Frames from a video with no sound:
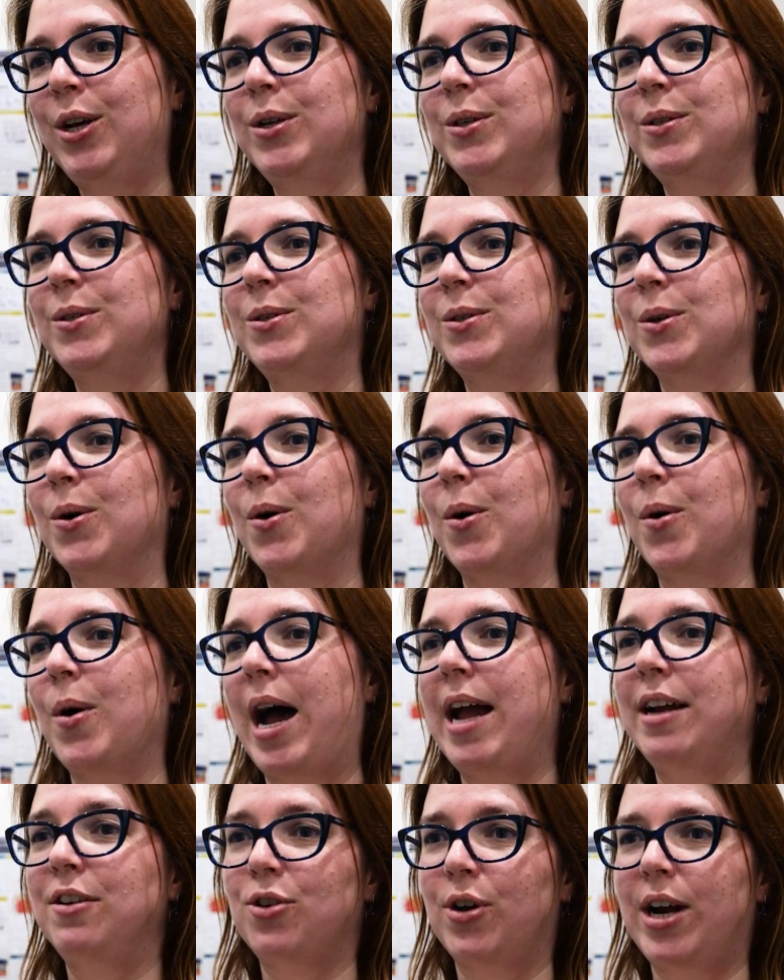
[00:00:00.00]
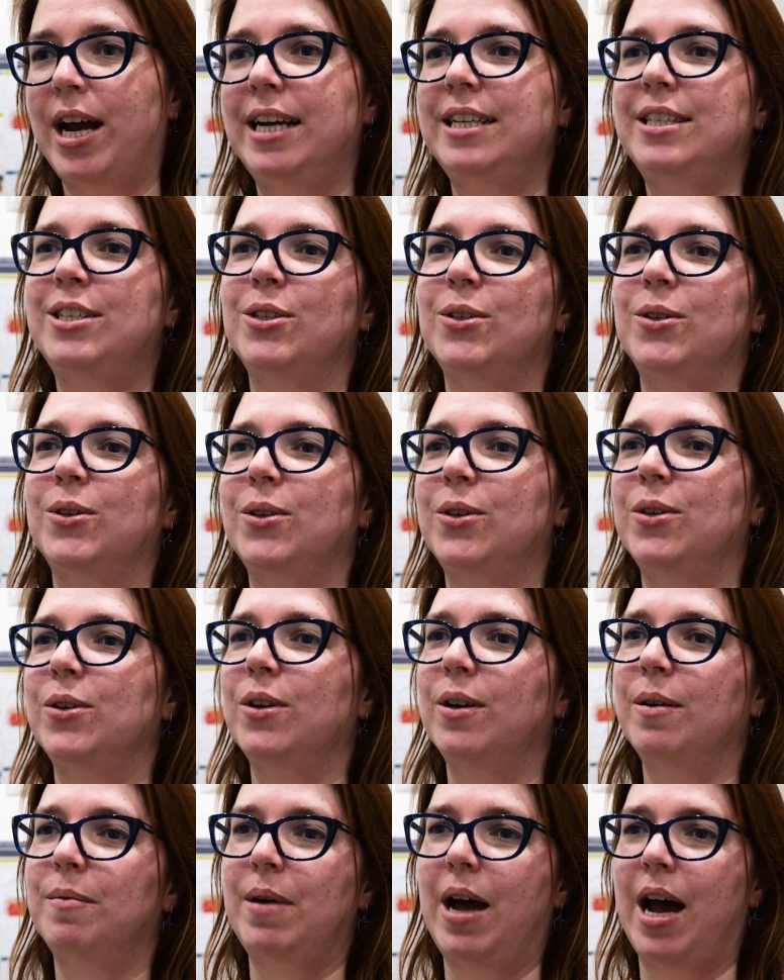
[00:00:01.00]
So I try
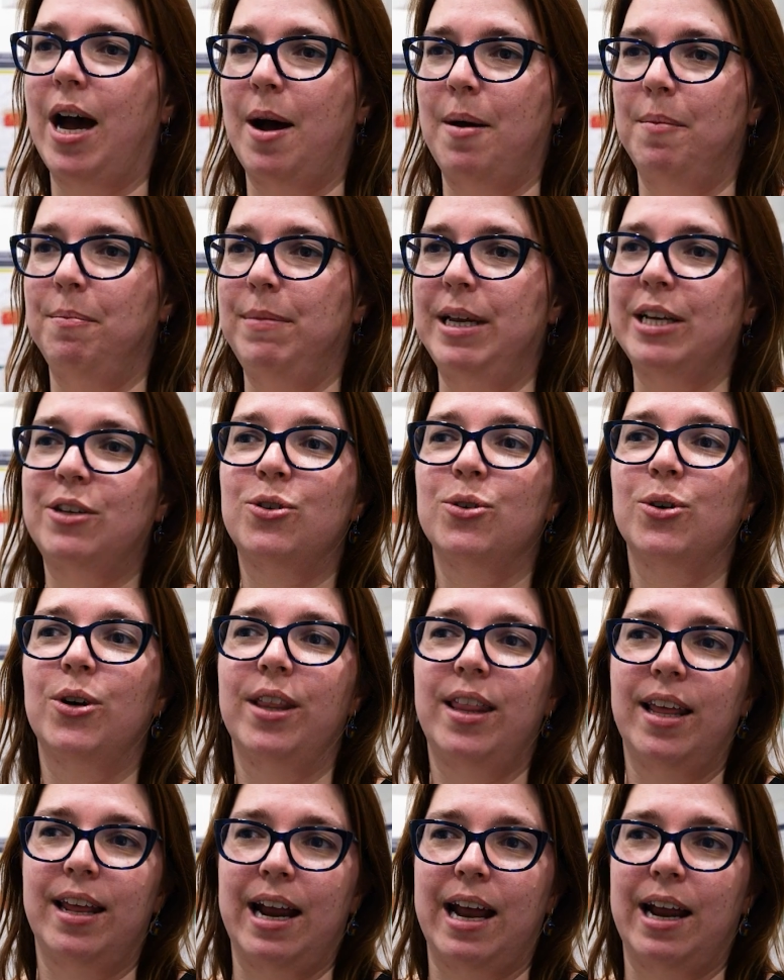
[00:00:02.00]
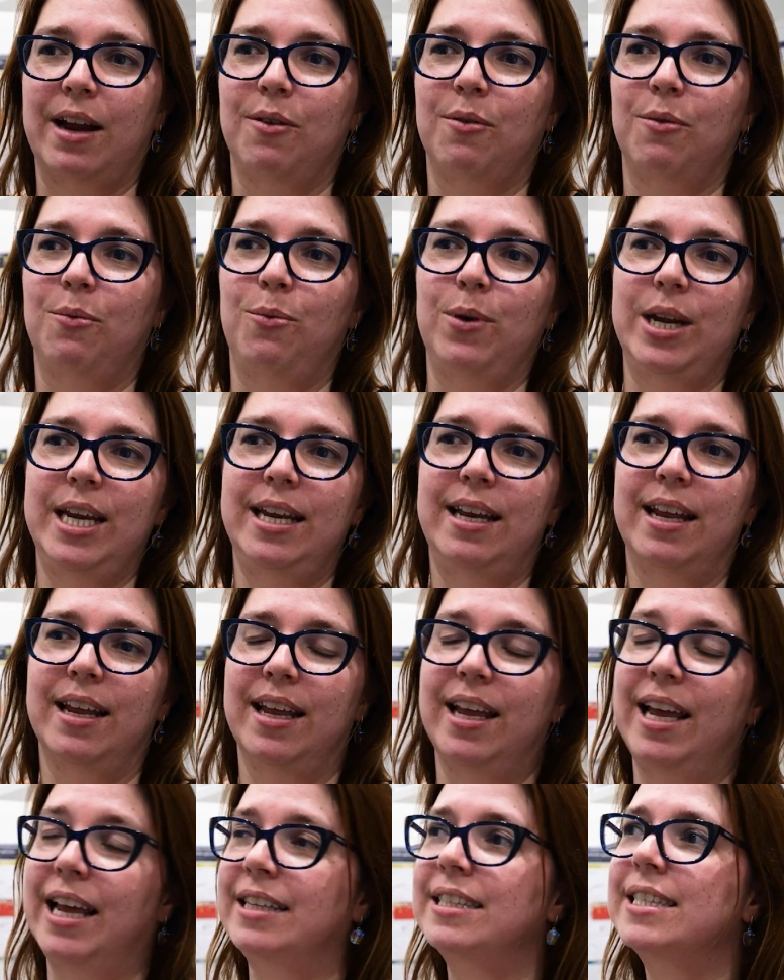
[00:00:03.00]
to make sure that I read
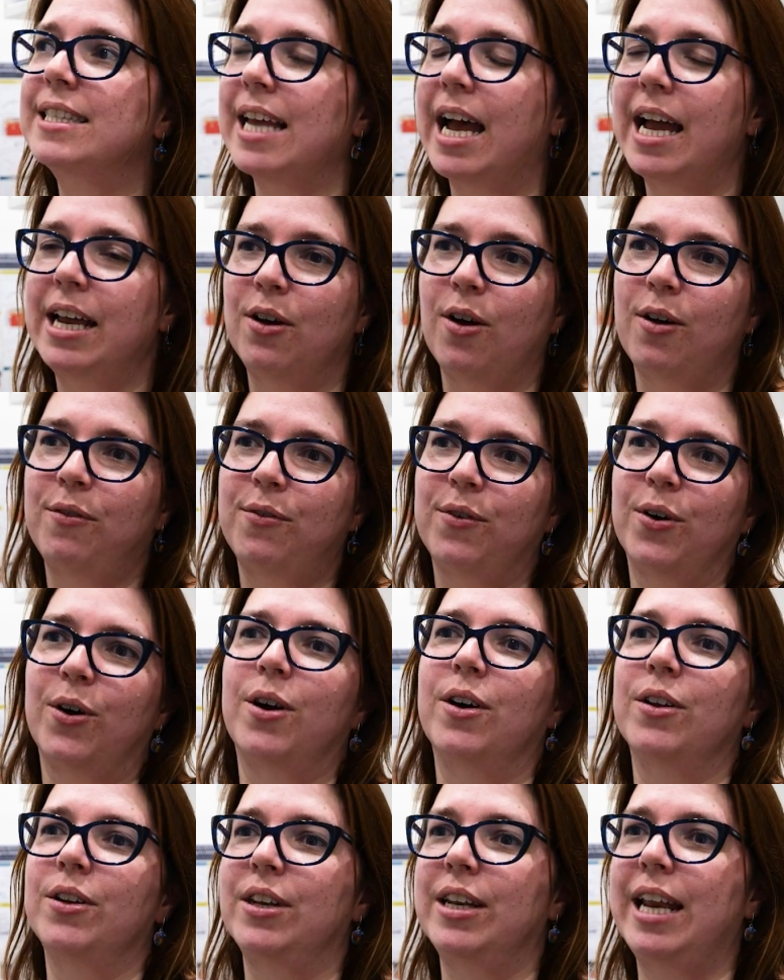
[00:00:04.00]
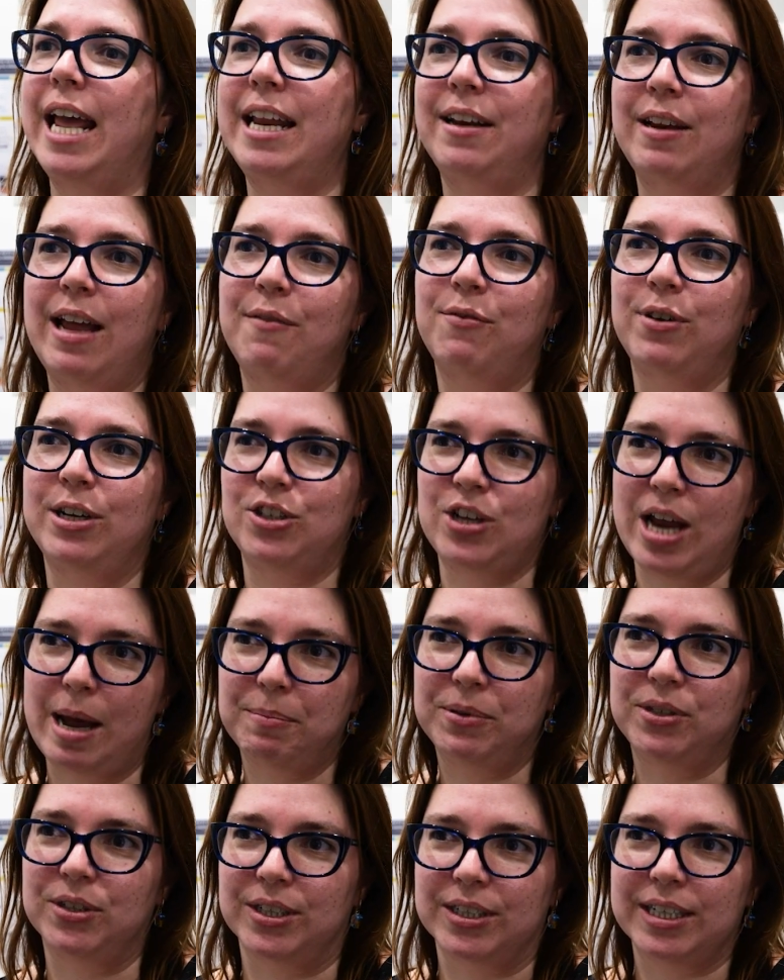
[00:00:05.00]
and sign off on every
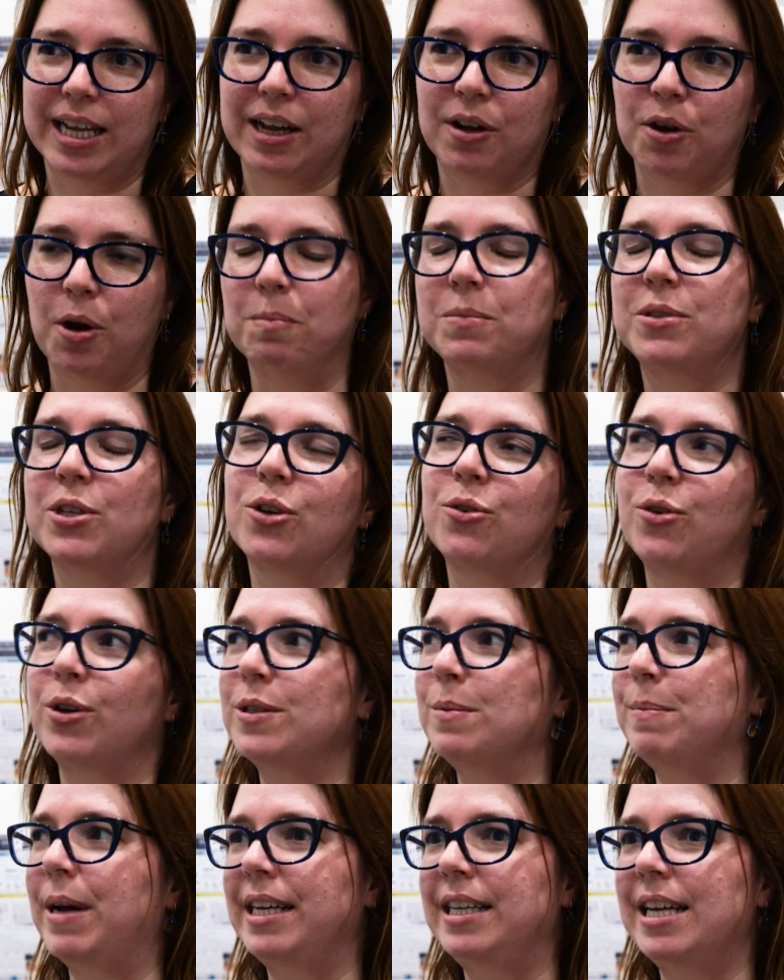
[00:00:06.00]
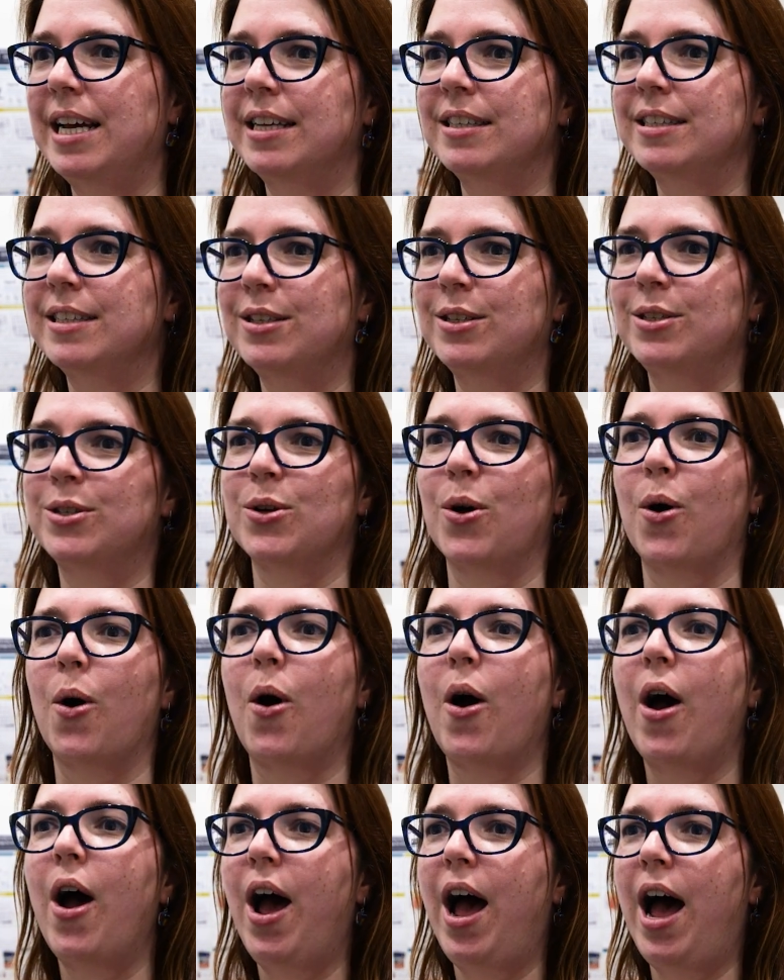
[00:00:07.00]
chapter that comes across my desk.
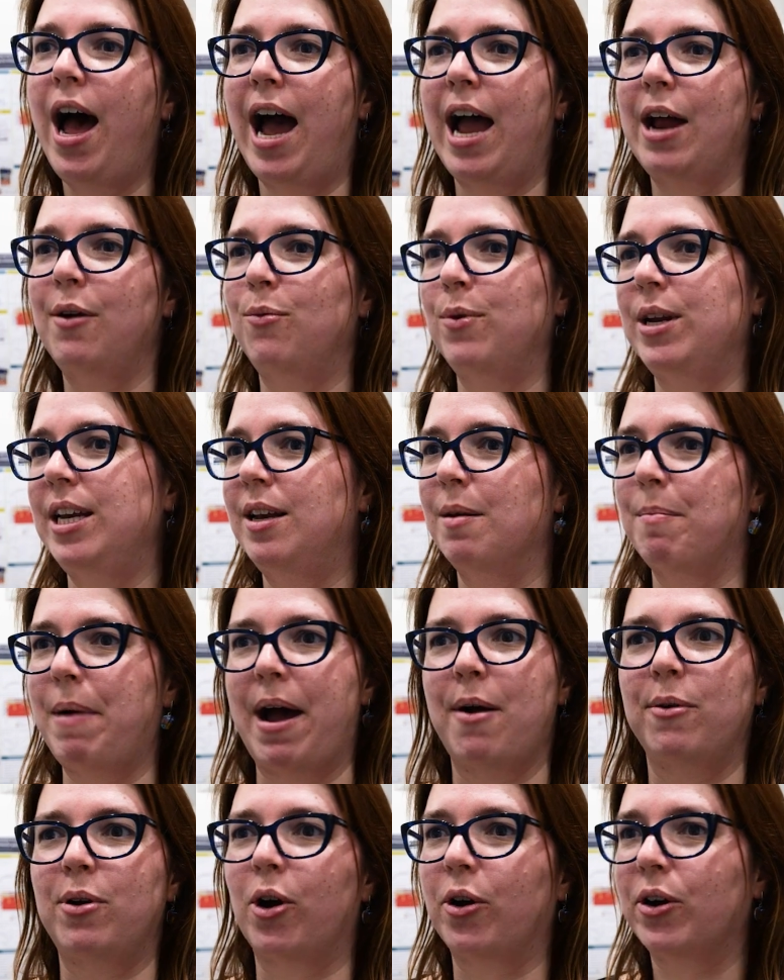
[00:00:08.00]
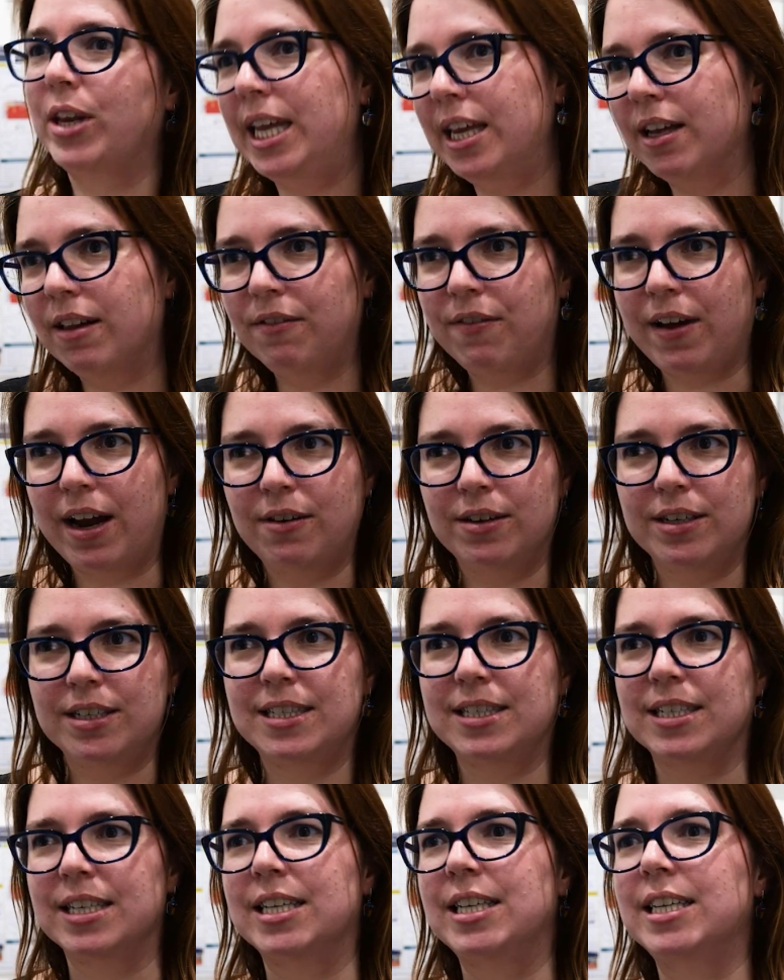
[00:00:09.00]
So I read about archaeal
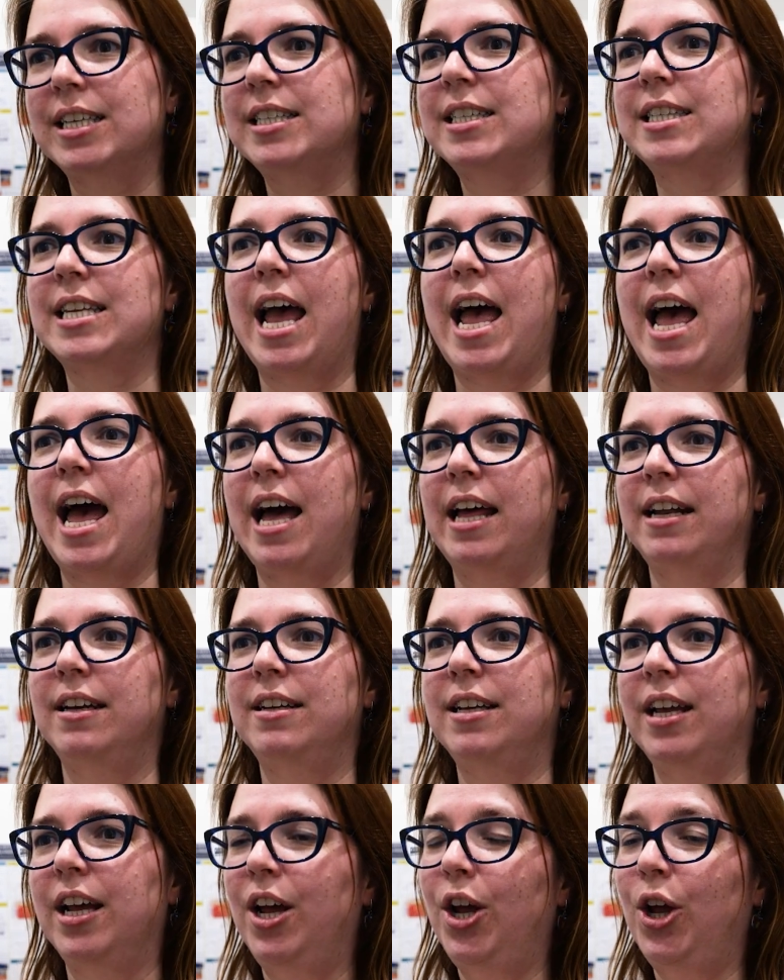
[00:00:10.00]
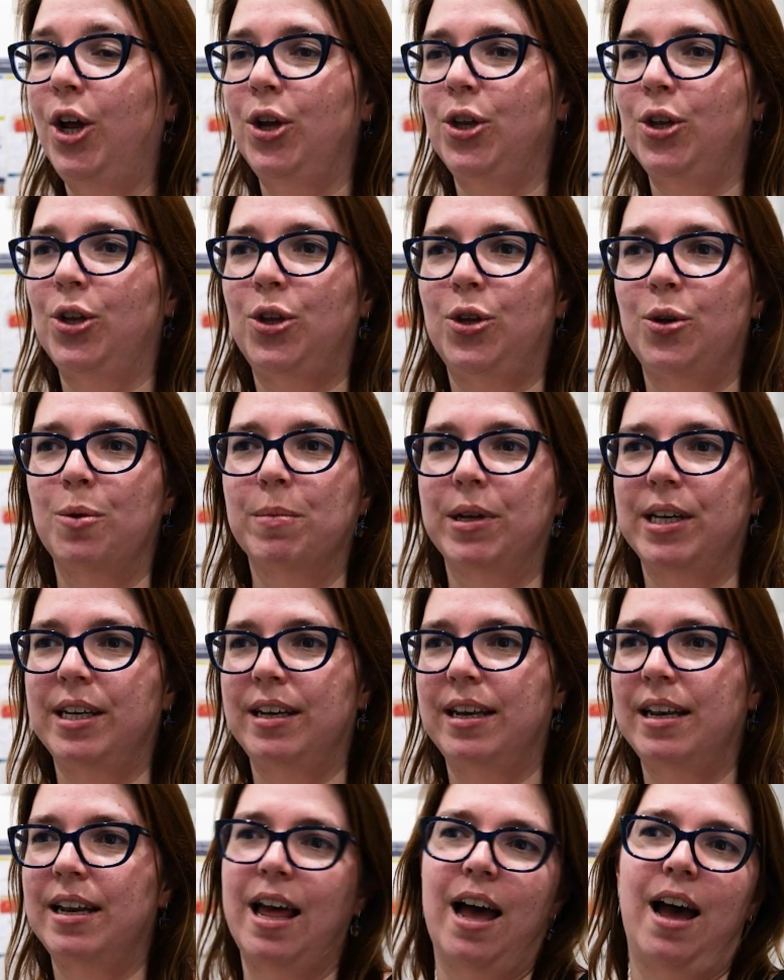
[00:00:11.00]
viruses and
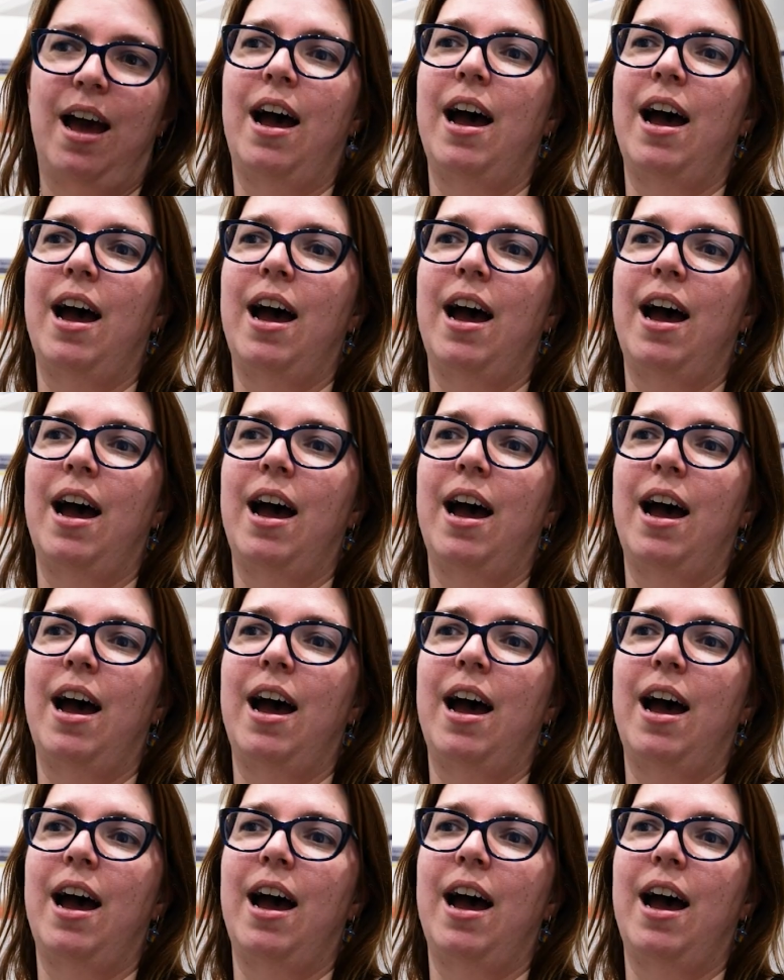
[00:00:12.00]
human